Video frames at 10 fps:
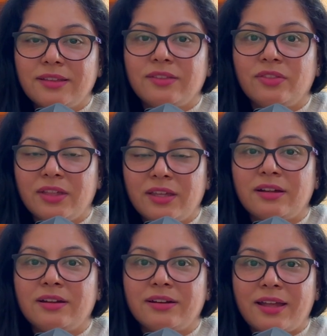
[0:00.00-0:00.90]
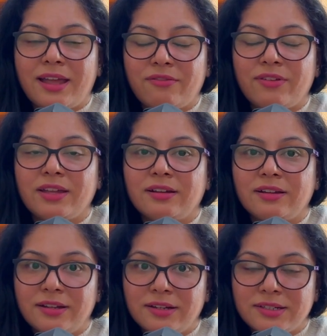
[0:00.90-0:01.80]
They are having a
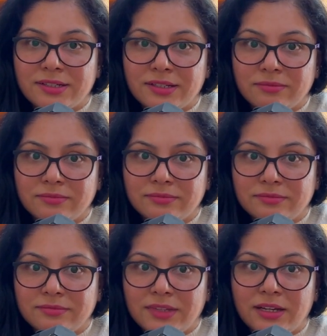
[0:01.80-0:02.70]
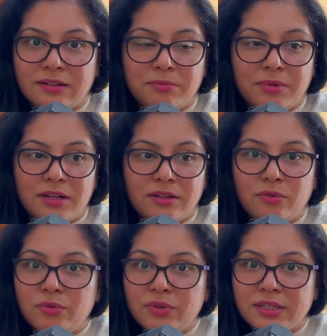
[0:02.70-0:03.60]
gala time in a park.
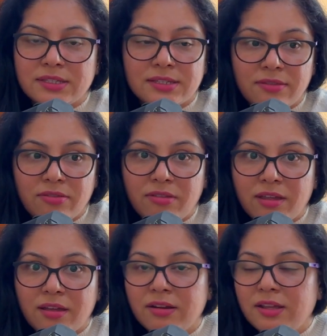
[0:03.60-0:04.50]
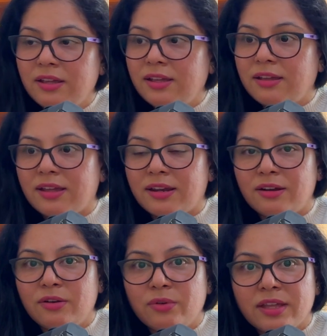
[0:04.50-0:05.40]
Go and sit there and
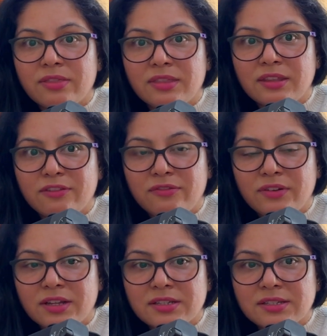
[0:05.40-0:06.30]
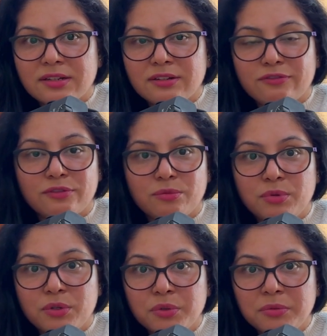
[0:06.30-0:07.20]
look at the flowers are in full
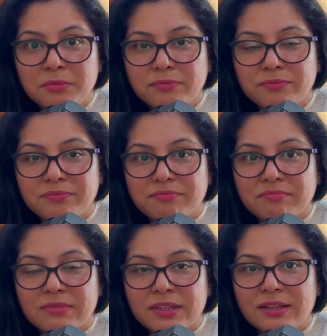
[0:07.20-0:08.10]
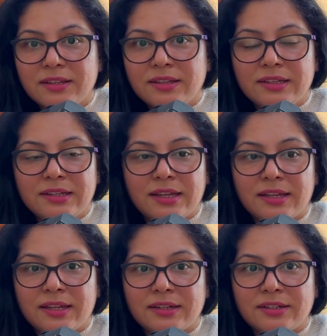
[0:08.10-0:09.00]
bloom,
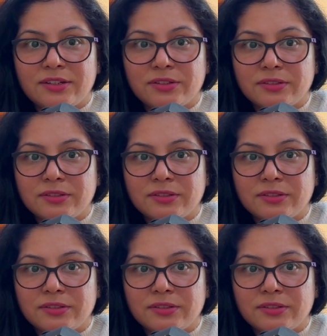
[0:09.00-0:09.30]
and